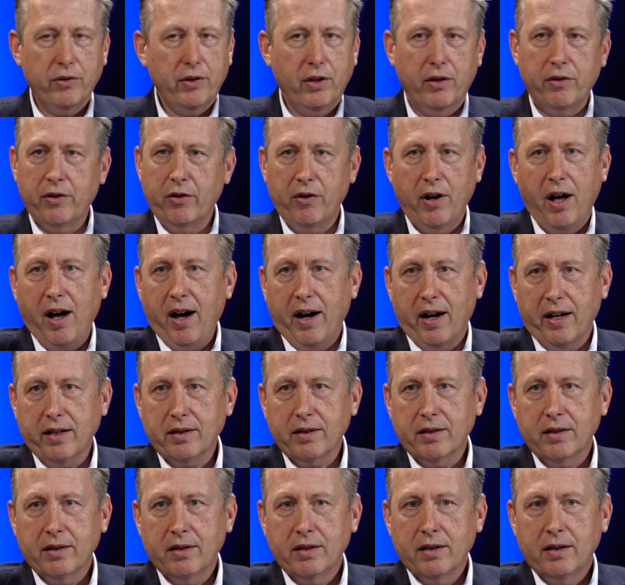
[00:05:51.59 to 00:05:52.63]
They're not.
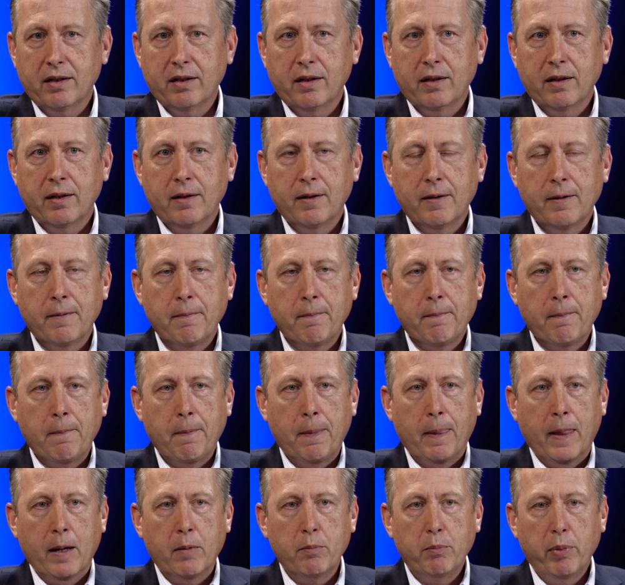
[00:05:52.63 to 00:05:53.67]

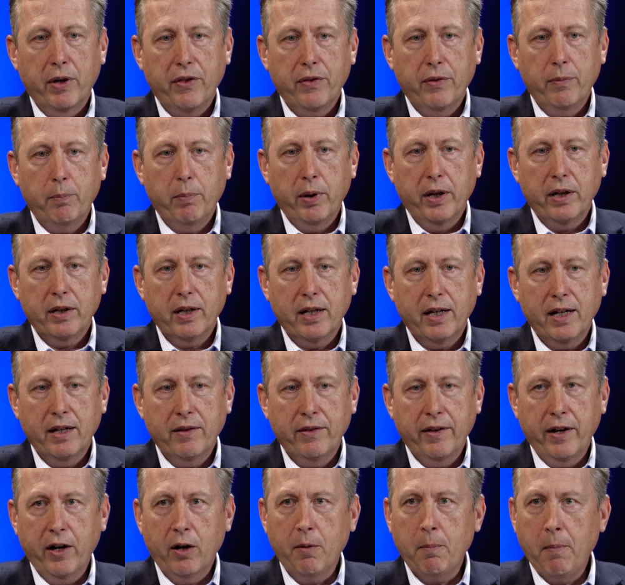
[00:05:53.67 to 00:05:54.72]
But in
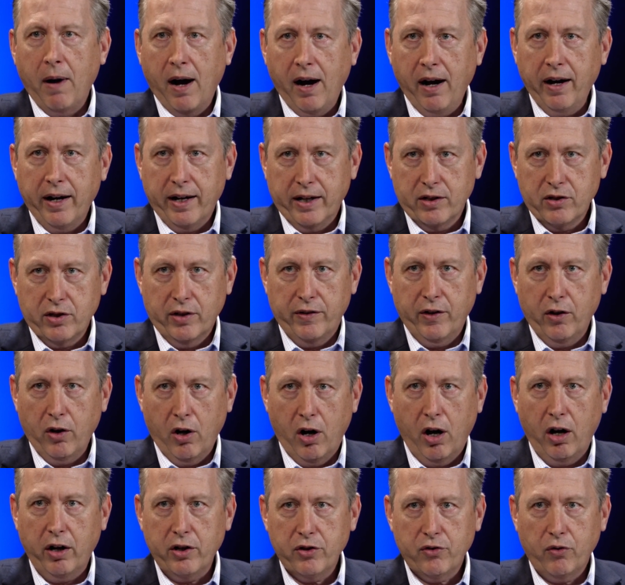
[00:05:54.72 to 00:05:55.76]
their minds, in their
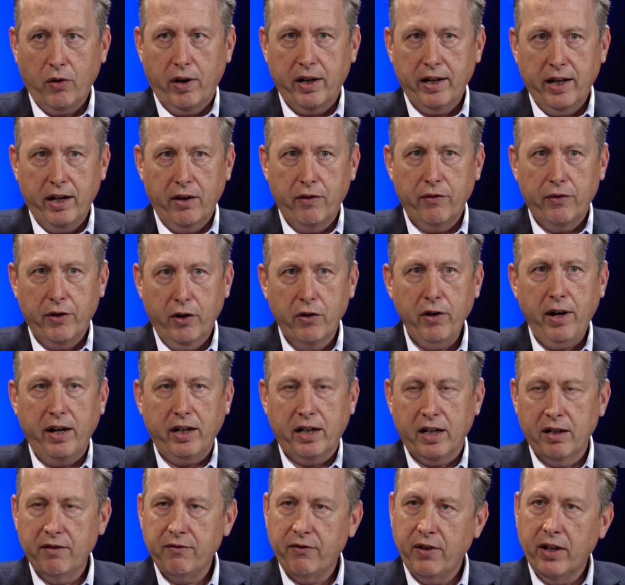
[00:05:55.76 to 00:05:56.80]
hearts right now, they're not
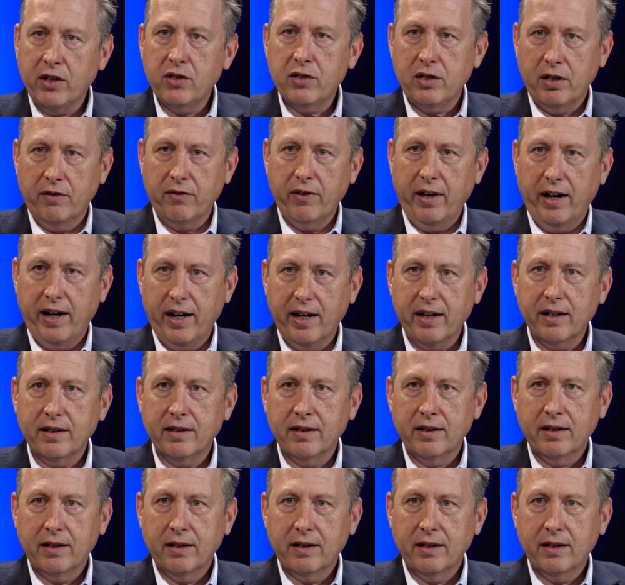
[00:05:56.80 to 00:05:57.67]
convinced of that.